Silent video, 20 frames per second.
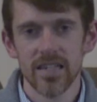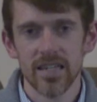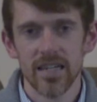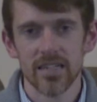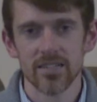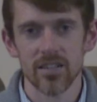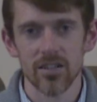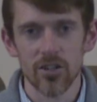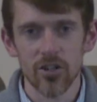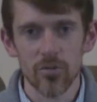
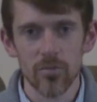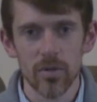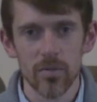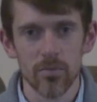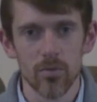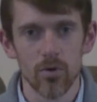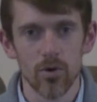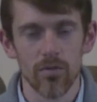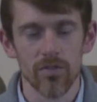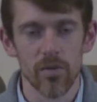is a little bit
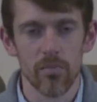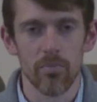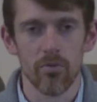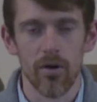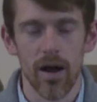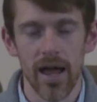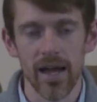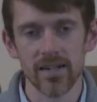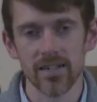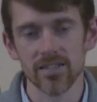more of the
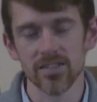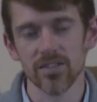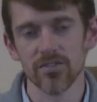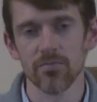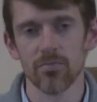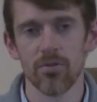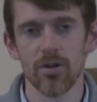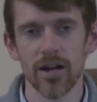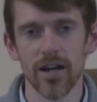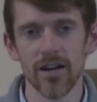practice of
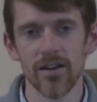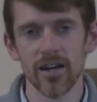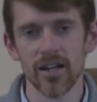prayer.